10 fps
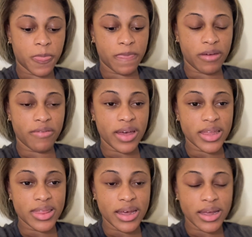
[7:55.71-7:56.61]
I
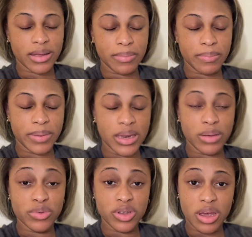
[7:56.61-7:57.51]
find that being
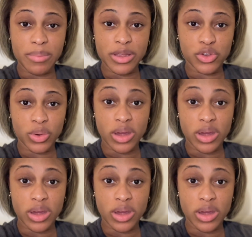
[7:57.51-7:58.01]
able to commit to